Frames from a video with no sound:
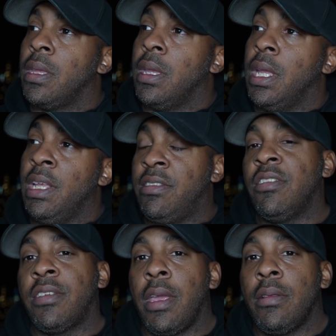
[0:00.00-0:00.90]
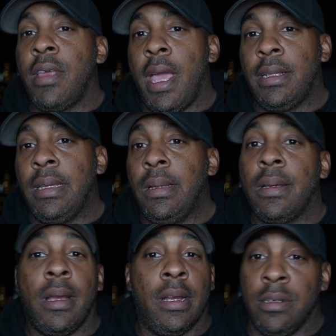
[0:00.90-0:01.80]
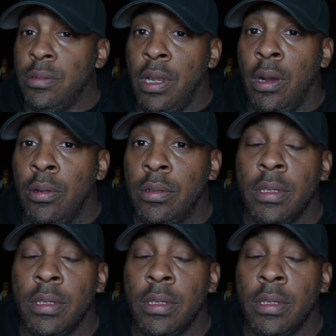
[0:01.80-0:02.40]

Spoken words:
is this scare tactic? I don't know.